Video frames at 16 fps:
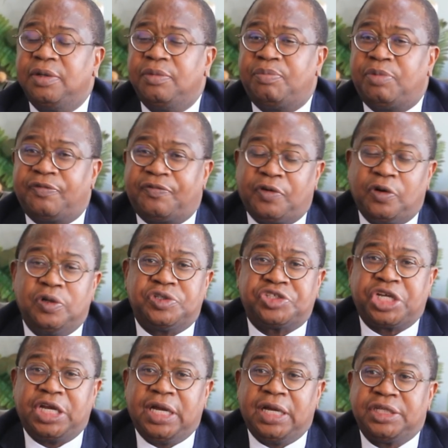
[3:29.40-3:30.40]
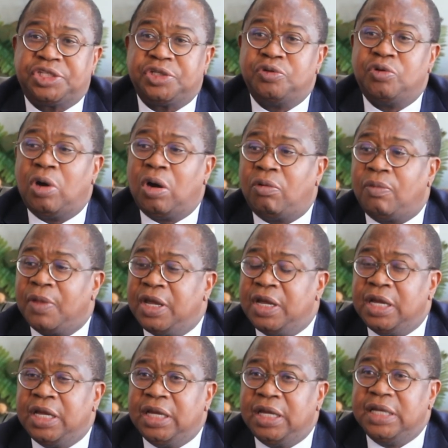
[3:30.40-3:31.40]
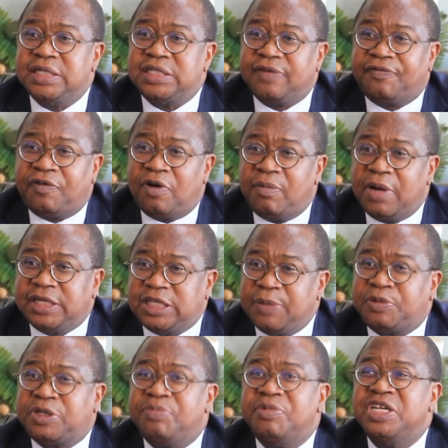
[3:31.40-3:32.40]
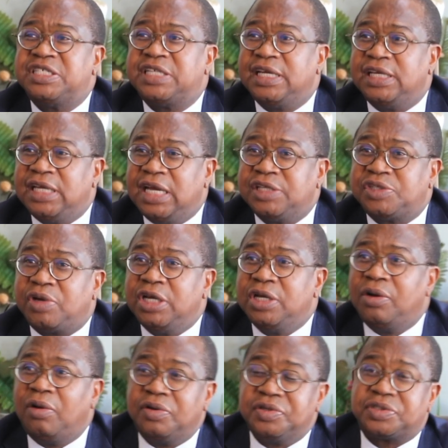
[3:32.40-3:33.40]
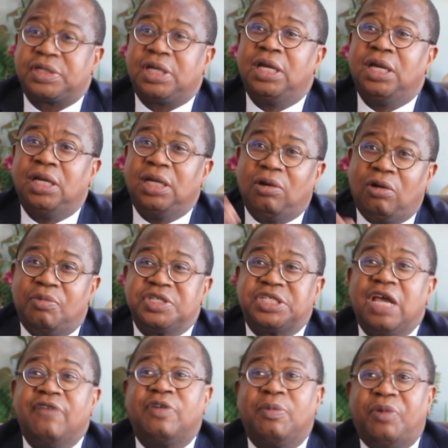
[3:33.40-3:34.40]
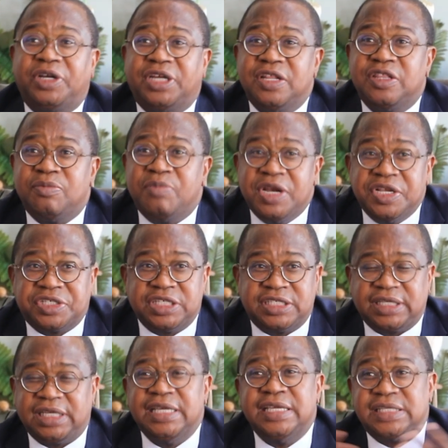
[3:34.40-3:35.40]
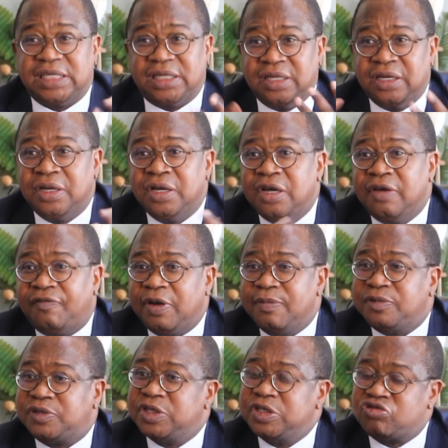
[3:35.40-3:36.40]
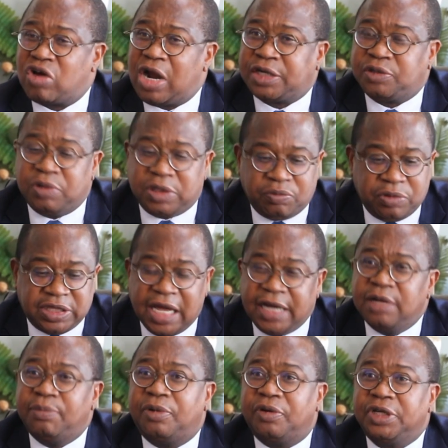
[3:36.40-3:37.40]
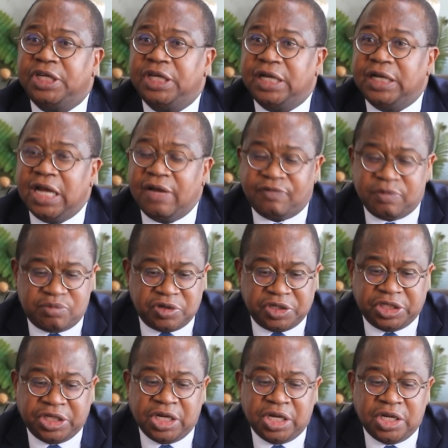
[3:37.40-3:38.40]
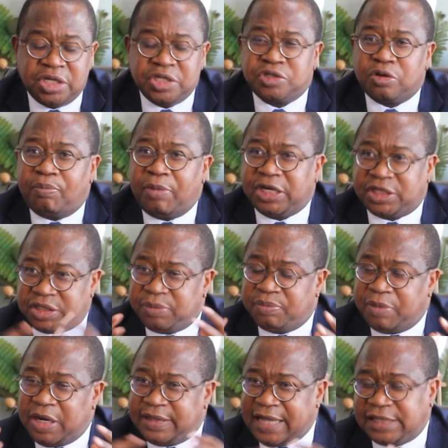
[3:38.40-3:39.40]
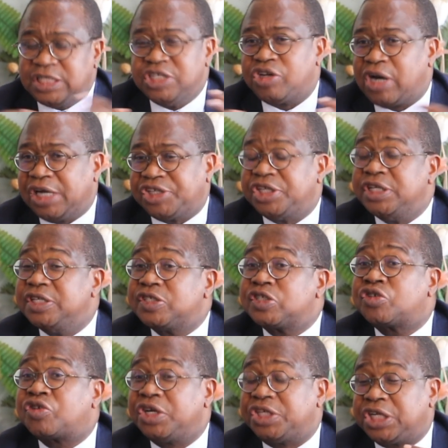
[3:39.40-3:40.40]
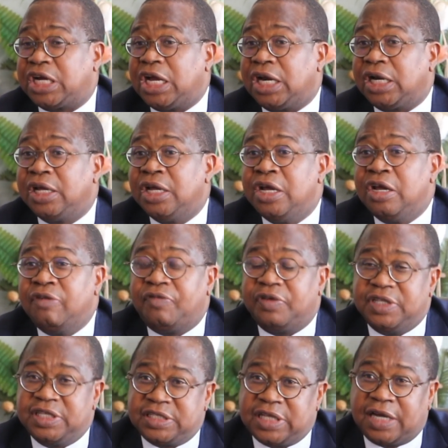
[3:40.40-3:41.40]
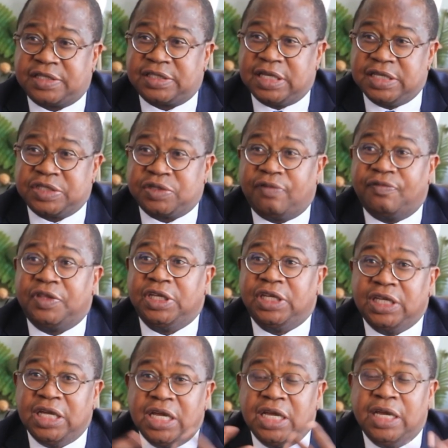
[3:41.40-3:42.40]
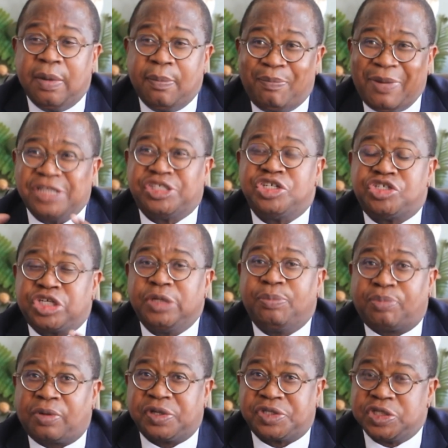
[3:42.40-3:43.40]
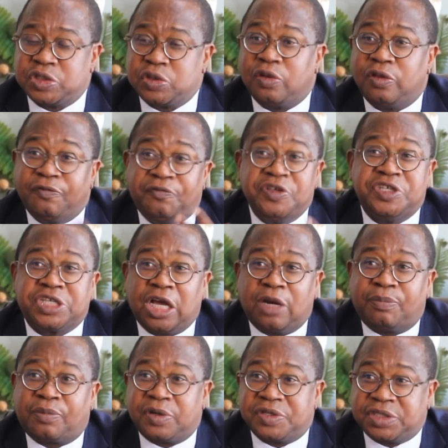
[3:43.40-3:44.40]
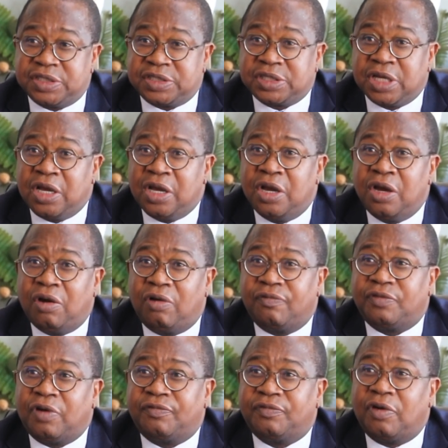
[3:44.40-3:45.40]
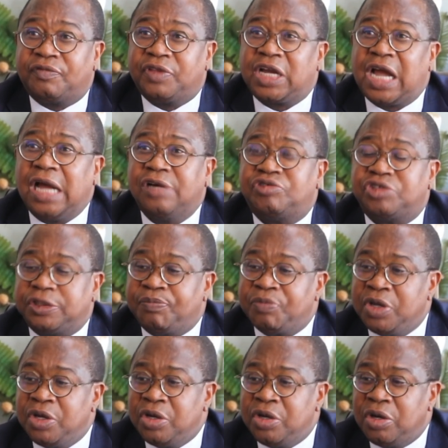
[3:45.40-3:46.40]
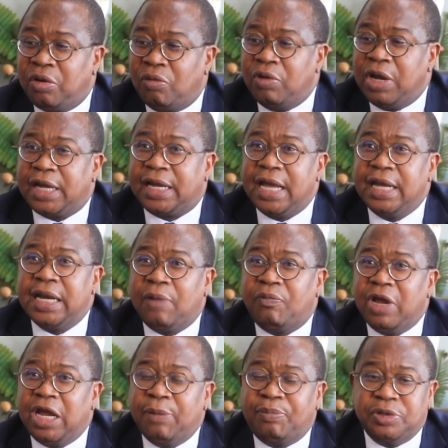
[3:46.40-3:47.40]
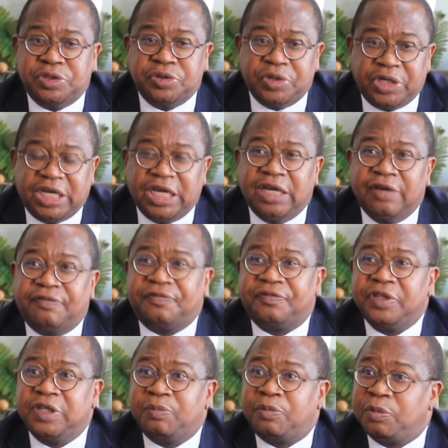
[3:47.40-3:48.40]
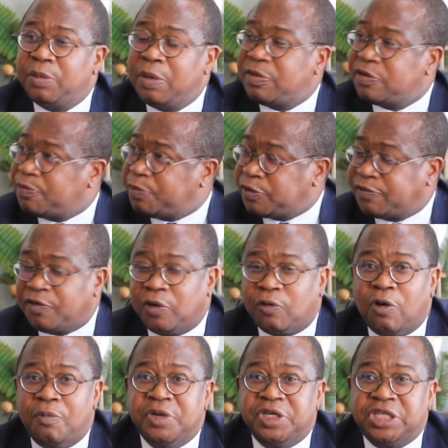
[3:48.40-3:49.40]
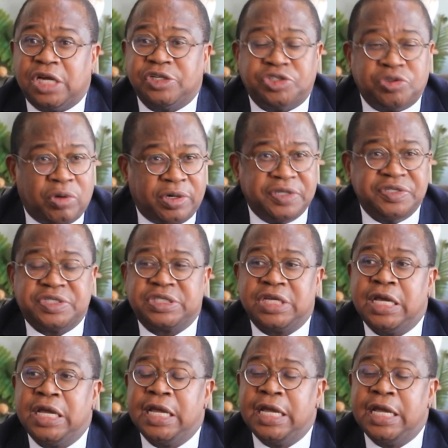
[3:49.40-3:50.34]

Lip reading: portfolio chair Chiduo is a former deputy minister here, so he knows almost everybody in the ministry. It's easy for him to interact with anybody, with everybody. So, but that interaction is critical for the success of the budgetary process or the fiscal process of the country. We again are able to give the portfolio committee assurance